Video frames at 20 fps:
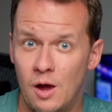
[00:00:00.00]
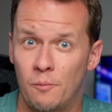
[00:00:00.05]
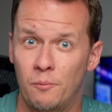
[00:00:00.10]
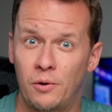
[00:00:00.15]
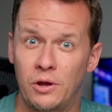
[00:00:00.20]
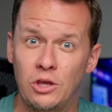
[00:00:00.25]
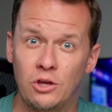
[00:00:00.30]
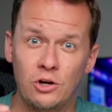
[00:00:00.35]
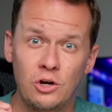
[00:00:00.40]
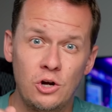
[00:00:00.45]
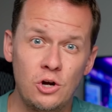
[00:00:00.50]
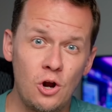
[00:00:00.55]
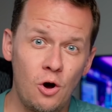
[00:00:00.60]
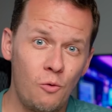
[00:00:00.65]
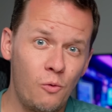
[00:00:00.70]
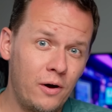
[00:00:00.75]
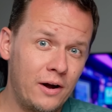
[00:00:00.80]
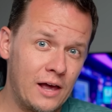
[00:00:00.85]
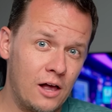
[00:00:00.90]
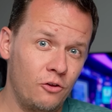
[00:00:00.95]
But you know
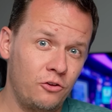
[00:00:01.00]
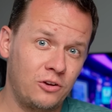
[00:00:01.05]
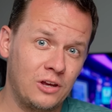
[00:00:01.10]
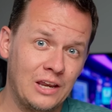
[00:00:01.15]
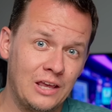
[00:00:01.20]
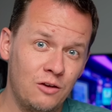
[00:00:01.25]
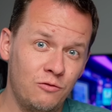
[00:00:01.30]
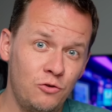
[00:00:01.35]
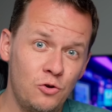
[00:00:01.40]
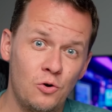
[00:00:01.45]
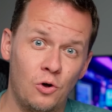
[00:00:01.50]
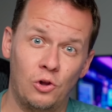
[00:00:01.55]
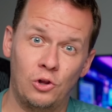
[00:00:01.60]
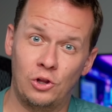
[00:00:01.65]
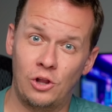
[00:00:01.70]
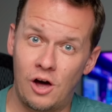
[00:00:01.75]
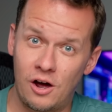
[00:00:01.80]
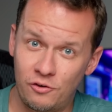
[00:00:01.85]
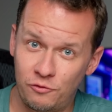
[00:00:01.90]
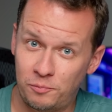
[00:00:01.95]
what else could give you a
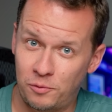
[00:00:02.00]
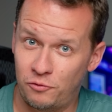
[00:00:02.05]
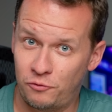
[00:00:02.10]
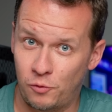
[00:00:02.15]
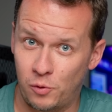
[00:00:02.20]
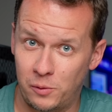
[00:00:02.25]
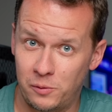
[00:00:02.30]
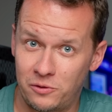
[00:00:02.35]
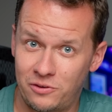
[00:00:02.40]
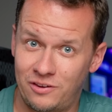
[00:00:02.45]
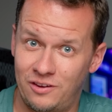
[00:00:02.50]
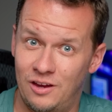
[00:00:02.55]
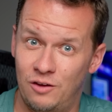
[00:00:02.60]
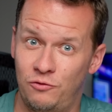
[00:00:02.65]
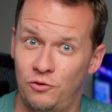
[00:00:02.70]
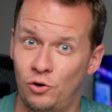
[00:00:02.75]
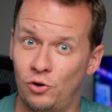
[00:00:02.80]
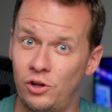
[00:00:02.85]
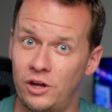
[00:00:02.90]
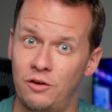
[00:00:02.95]
lot of performance?
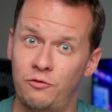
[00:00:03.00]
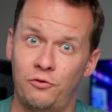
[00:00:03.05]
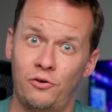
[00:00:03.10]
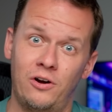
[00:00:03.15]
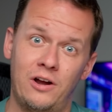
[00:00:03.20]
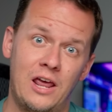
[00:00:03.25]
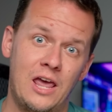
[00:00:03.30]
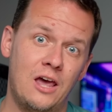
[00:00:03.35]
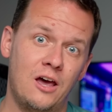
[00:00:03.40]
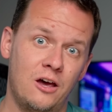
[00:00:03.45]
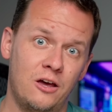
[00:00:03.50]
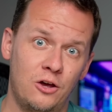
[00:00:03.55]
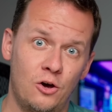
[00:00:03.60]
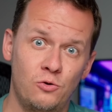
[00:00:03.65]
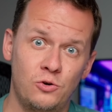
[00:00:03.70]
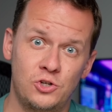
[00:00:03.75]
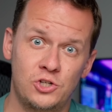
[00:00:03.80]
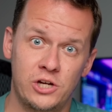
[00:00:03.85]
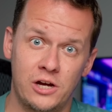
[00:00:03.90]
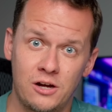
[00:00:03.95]
If you're looking for an
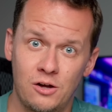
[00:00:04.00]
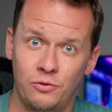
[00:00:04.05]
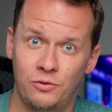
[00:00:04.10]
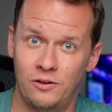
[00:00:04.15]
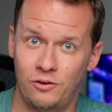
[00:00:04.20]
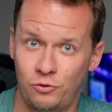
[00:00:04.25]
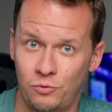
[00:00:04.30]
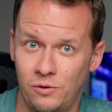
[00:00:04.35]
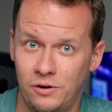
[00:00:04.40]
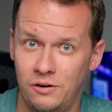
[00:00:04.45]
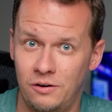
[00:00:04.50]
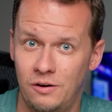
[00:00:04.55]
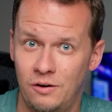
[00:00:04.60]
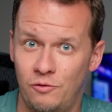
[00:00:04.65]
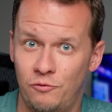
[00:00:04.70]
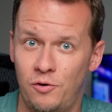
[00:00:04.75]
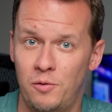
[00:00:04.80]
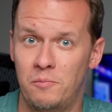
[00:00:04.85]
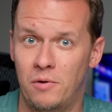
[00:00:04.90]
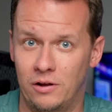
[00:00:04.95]
AIO, check out this one
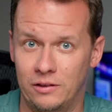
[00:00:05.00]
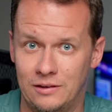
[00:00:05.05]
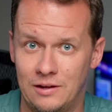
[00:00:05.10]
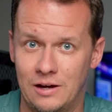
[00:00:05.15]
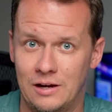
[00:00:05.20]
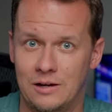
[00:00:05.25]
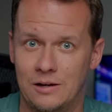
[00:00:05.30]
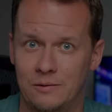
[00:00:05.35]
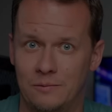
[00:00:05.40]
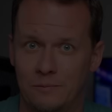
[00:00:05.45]
from Montech.